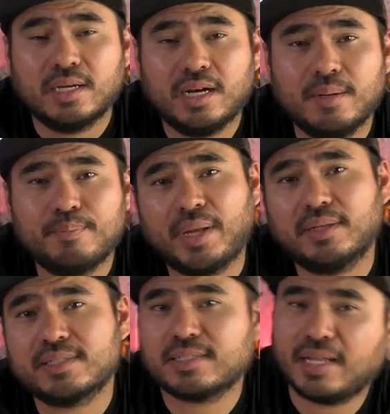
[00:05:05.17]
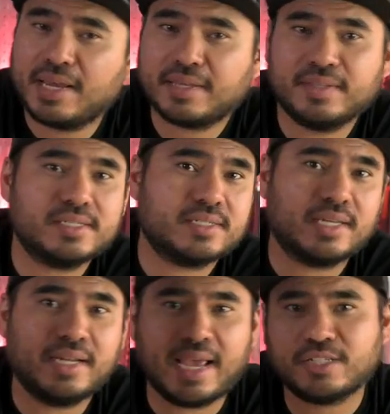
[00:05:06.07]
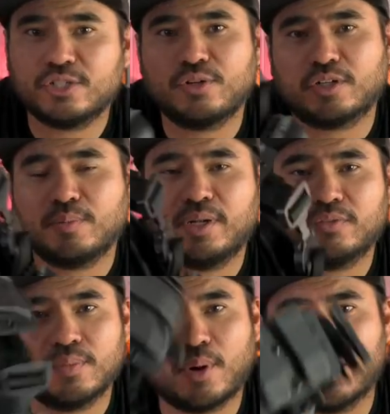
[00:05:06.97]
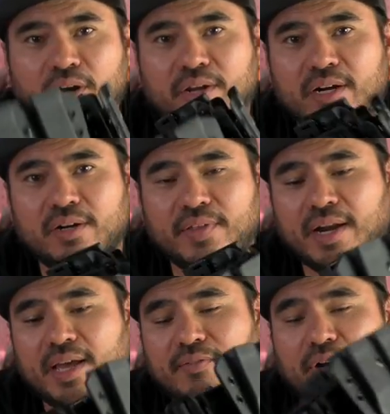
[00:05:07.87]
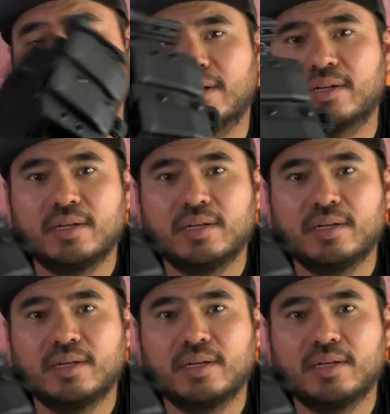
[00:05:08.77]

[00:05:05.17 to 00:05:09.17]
Belts like this enhanced instructor belt from RDR Gear that I have right here.